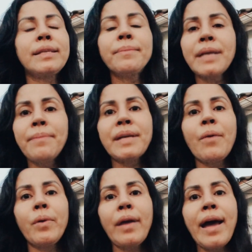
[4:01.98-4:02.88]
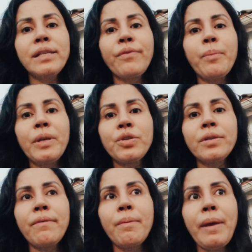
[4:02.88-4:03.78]
sometimes I will ask for
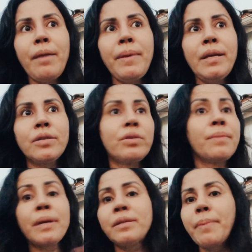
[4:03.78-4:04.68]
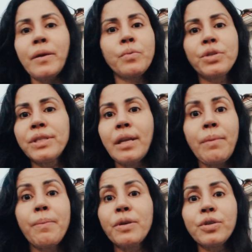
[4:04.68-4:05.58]
pictures of the babies, or sometimes the parents will just send
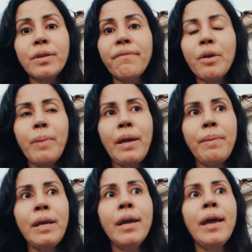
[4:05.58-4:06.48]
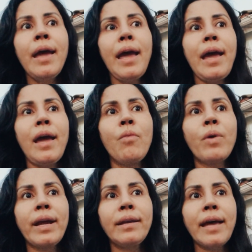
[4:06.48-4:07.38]
me pictures of their baby. And
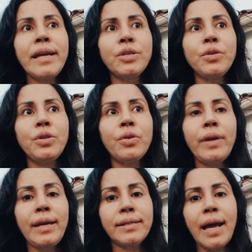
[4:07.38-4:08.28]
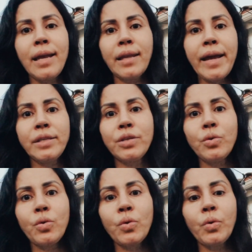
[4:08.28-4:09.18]
what I like to do is I like
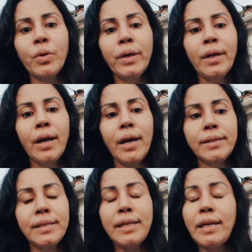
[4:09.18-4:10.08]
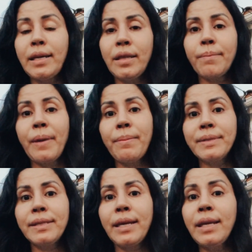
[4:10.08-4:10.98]
to see the
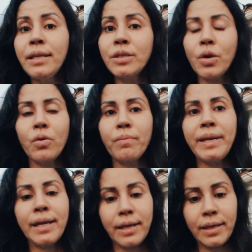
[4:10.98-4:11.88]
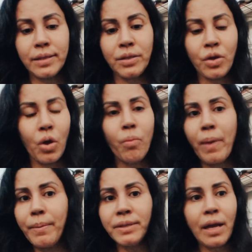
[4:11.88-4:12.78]
baby's skin tone, because
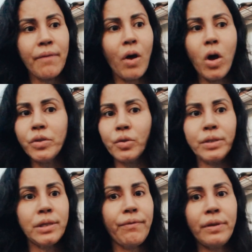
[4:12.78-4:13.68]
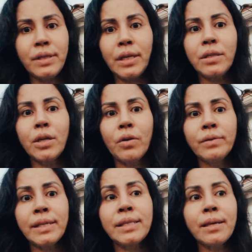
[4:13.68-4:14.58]
babies have all sorts of different skin
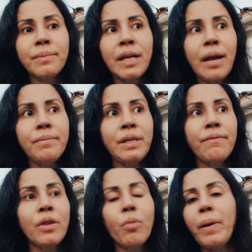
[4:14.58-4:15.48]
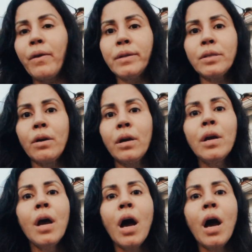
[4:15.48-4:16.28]
tones, and sometimes even though parents are